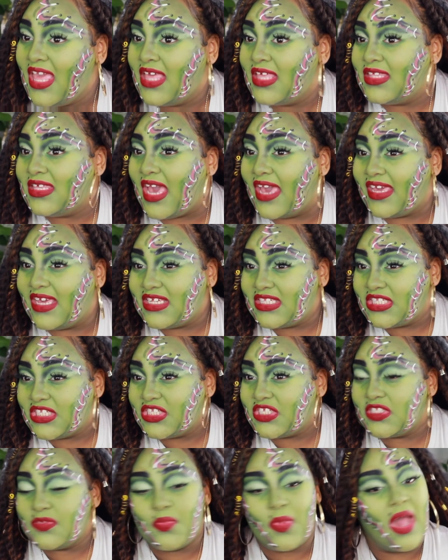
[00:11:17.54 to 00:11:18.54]
yeah, I guess this
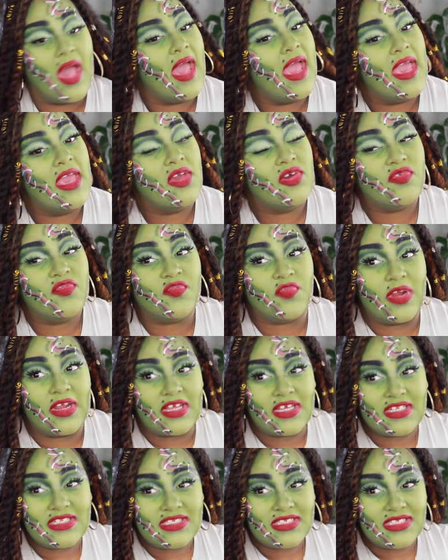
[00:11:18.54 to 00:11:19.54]
is my
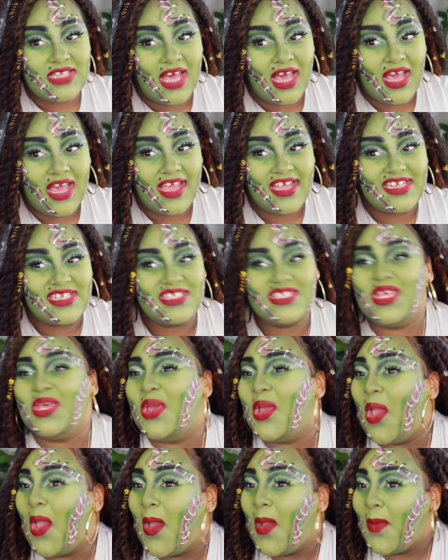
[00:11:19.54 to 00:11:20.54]
Frankenstein's
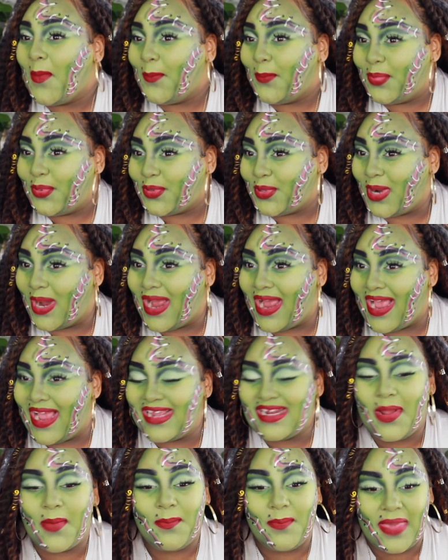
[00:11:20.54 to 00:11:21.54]

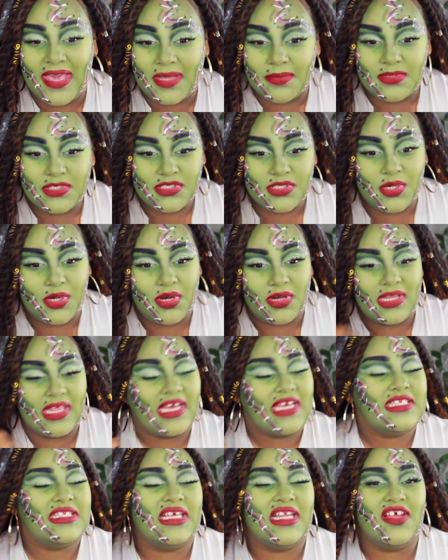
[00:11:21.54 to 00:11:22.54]
bride makeup tutorial. Like
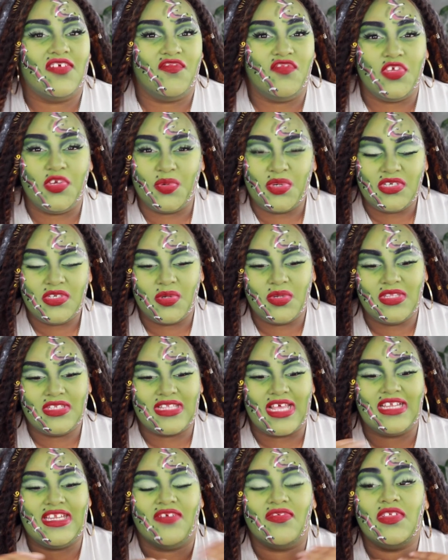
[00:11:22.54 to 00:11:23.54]
I said, if you were doing this,
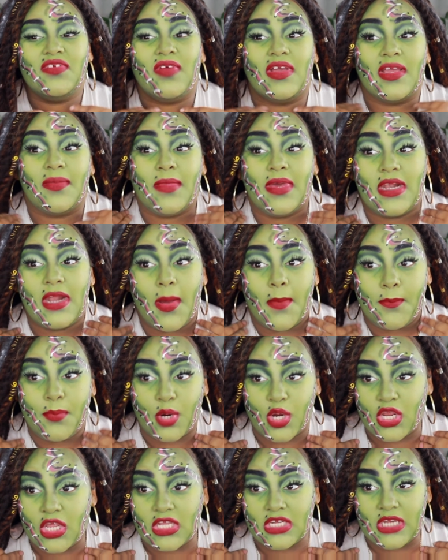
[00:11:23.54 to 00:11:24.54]
I definitely recommend
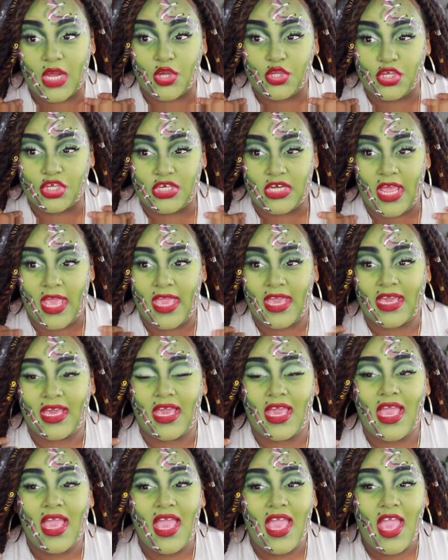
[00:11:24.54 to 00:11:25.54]
bringing it down your
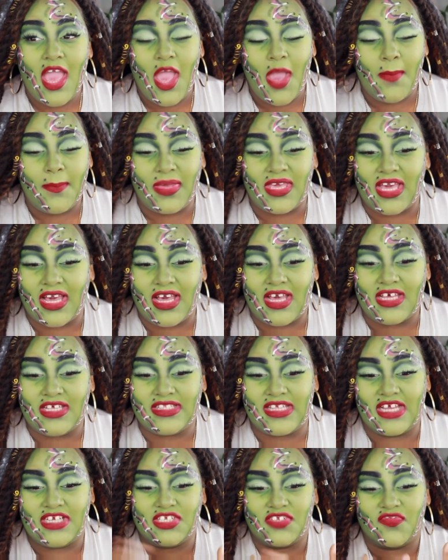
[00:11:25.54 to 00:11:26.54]
neck, because
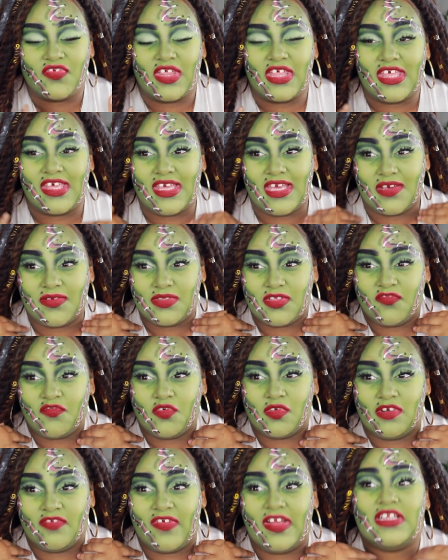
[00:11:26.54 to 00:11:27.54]
I just feel like it gives the
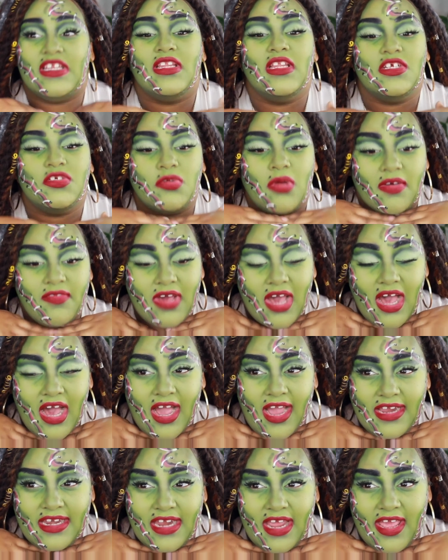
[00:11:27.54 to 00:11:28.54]
full effect. Unless you have a
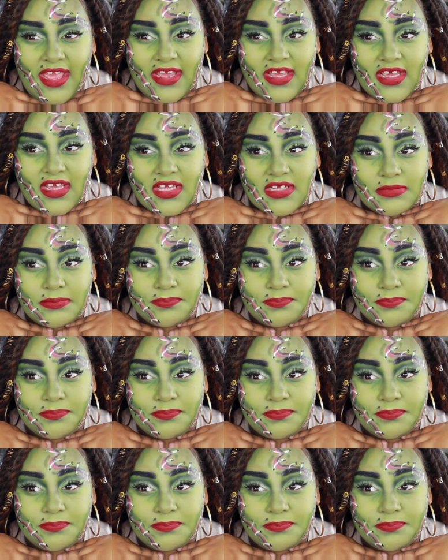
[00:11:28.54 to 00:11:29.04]
high neck